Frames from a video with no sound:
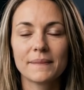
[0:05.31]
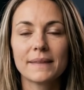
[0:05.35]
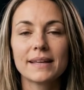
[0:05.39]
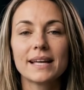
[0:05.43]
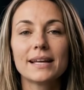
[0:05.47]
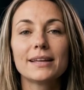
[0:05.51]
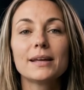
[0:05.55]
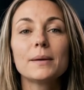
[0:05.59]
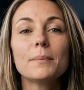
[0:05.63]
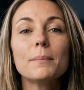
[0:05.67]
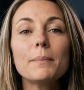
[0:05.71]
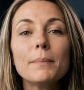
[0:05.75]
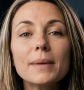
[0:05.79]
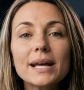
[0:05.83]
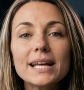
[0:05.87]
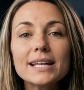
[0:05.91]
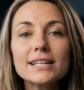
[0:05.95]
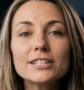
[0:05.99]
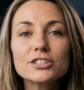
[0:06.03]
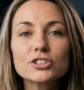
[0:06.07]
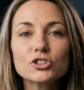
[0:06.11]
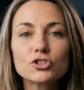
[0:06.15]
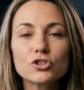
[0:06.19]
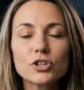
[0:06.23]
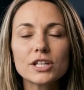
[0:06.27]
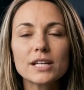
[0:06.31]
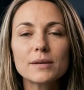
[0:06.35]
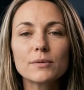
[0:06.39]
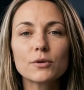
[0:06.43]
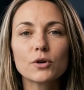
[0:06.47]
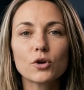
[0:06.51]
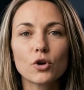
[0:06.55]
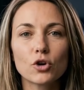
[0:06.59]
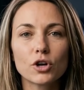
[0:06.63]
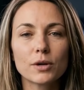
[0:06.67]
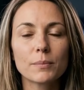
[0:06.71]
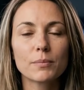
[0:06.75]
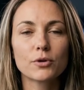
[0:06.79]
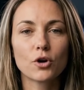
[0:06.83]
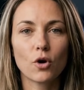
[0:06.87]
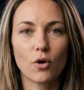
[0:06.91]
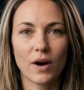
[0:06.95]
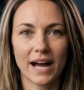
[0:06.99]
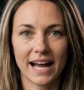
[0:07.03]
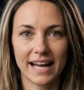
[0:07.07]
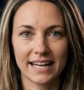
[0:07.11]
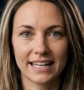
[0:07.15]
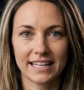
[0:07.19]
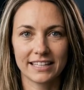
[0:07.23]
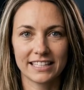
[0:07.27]
that the mainstream crypto
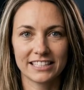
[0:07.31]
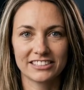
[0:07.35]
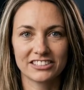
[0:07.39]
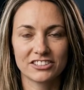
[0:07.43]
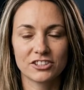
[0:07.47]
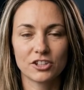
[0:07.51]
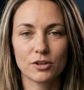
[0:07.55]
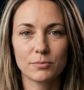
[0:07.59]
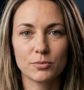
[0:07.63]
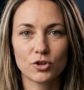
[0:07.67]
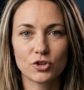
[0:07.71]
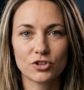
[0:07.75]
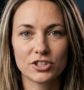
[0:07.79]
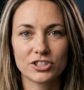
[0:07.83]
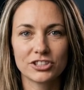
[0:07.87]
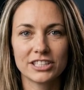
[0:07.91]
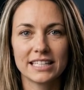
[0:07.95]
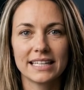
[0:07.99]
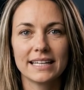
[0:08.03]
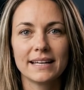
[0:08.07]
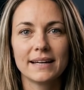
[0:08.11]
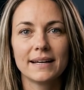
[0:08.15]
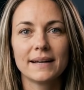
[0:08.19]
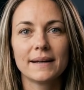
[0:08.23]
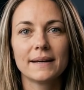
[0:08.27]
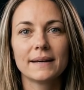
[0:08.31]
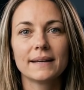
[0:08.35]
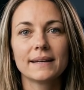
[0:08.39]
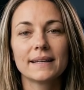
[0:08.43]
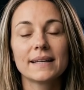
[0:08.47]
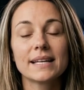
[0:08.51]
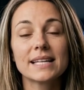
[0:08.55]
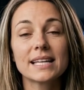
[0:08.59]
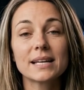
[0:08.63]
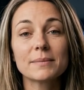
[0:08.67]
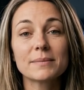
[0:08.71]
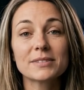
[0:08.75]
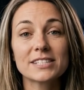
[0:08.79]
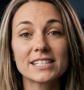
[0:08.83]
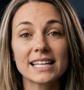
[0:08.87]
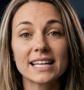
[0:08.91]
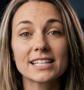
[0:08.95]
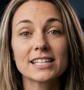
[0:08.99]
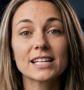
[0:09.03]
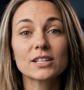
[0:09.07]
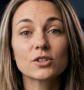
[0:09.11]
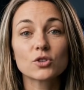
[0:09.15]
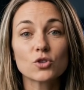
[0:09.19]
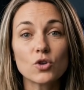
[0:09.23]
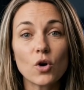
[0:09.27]
analyst community keeps
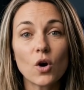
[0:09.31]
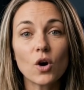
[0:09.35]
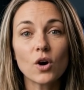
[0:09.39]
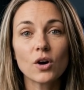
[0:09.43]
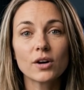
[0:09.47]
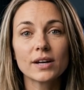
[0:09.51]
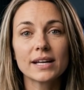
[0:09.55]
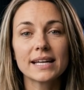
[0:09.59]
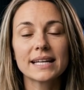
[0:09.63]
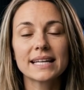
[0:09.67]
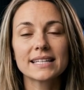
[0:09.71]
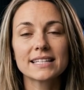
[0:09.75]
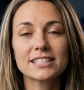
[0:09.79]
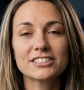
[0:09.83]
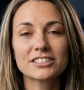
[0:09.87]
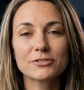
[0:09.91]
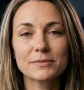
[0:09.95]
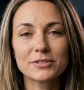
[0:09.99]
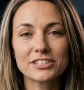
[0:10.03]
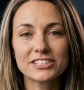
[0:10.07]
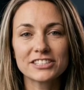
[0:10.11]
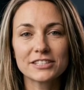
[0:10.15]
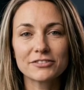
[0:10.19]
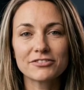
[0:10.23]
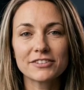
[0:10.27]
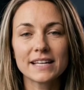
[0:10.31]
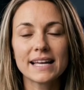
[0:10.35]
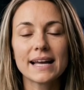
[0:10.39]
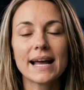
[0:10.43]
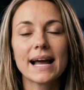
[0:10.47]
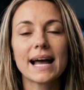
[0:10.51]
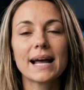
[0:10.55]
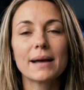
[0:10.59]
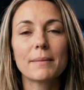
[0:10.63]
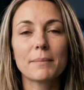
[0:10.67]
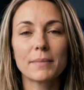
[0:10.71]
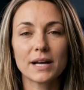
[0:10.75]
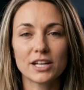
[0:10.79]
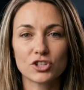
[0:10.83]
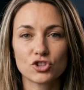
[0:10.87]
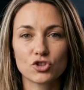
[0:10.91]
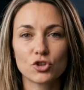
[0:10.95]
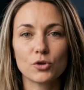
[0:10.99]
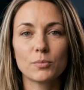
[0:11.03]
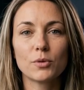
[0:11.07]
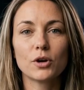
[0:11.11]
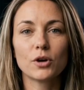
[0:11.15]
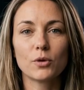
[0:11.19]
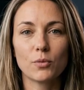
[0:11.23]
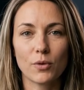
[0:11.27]
getting wrong in a specific and
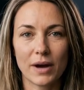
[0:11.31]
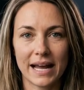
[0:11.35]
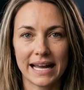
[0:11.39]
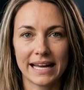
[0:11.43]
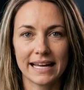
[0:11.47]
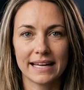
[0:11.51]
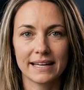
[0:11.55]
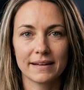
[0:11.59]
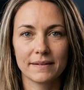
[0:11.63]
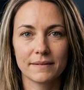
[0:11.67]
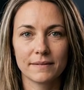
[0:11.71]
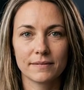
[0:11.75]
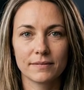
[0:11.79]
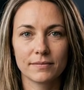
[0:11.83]
measurable way.